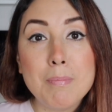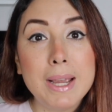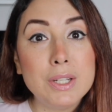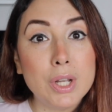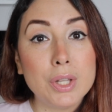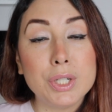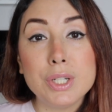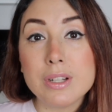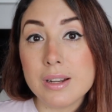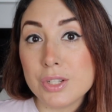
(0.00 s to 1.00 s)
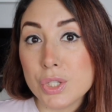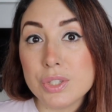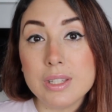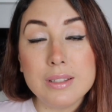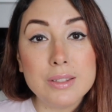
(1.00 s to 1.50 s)
My daughter
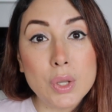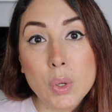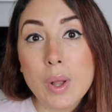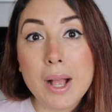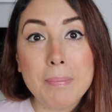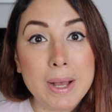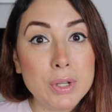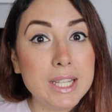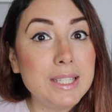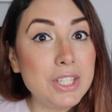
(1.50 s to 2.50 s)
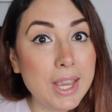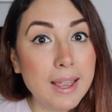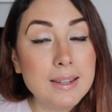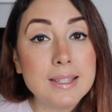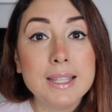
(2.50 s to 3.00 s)
doesn't know about it
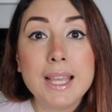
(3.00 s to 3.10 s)
yet,